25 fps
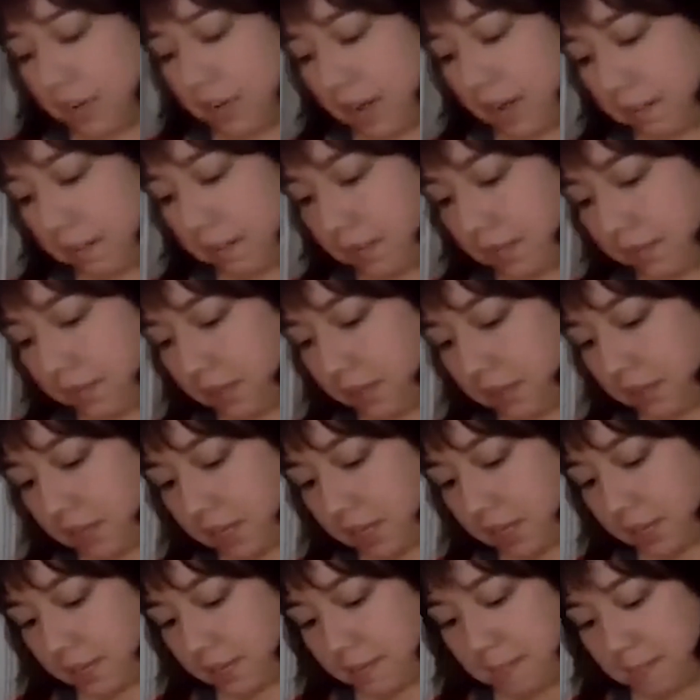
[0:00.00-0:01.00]
I know I
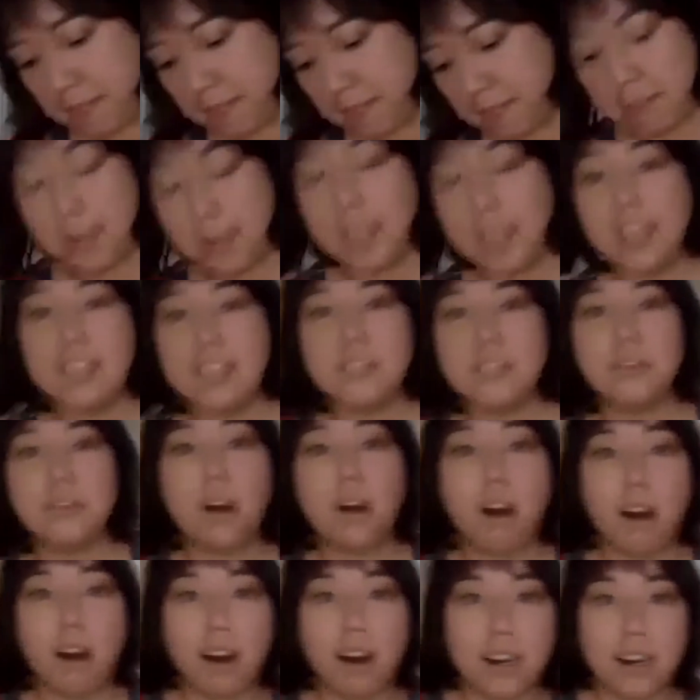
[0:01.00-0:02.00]
previewed it. I made these
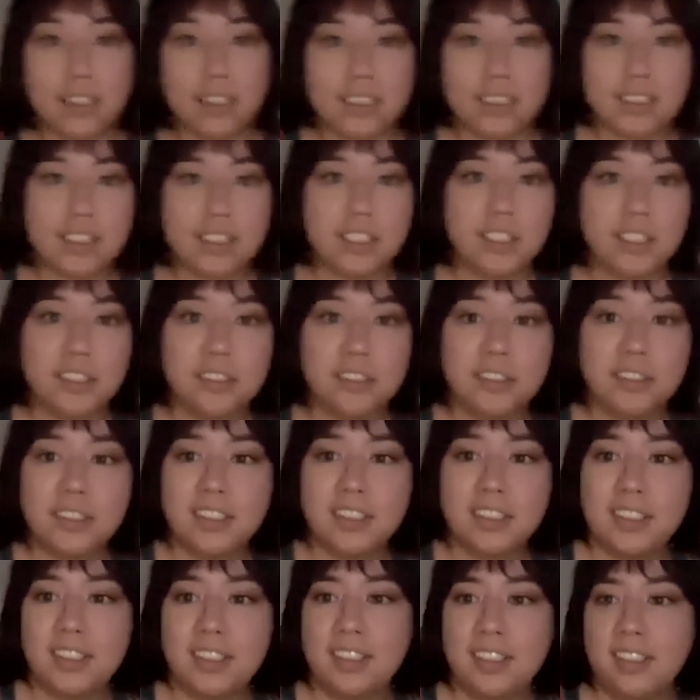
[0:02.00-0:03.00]
little cards too,
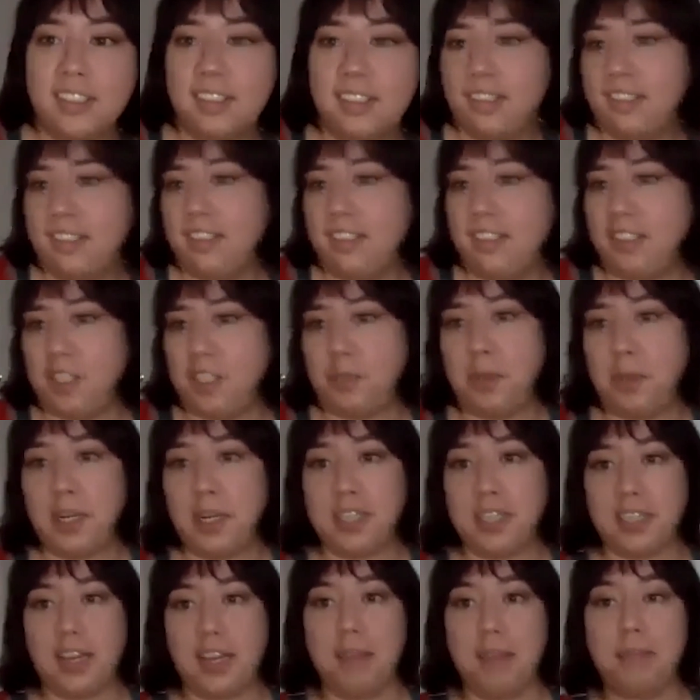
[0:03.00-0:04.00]
just
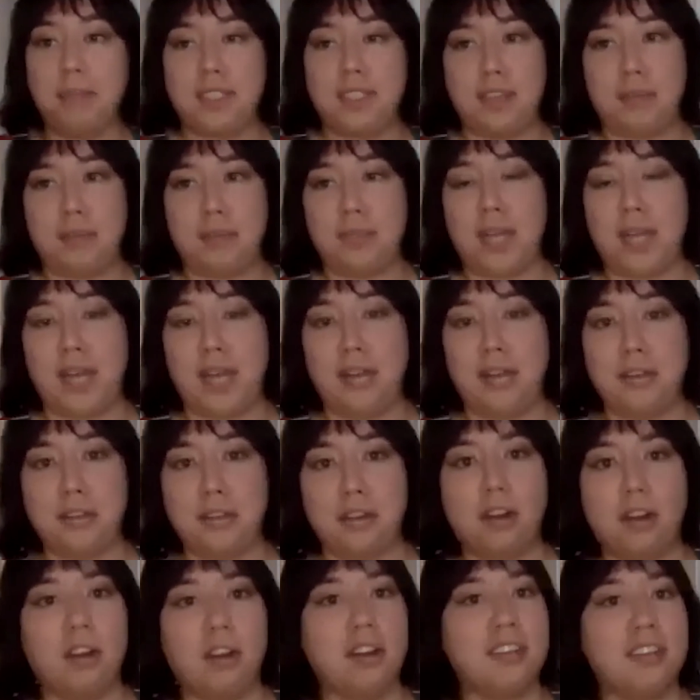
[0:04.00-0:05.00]
because I'm a
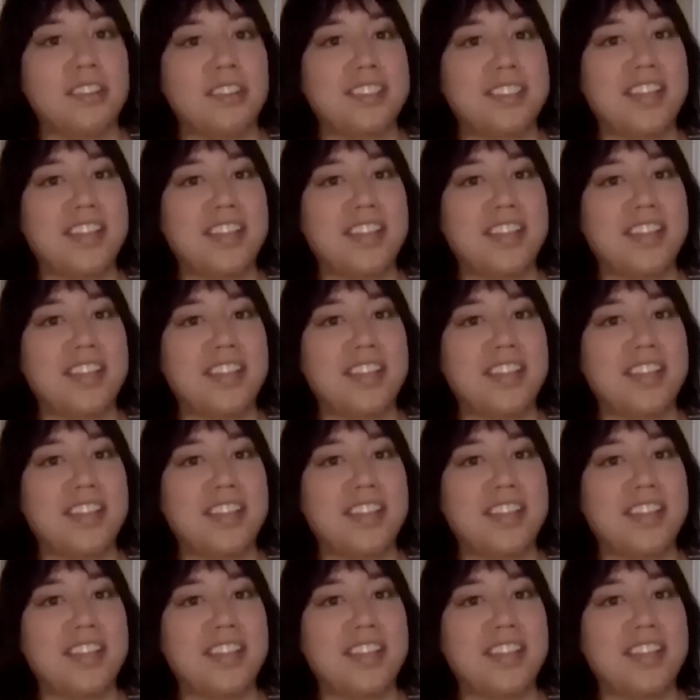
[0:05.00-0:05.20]
subtitles girl.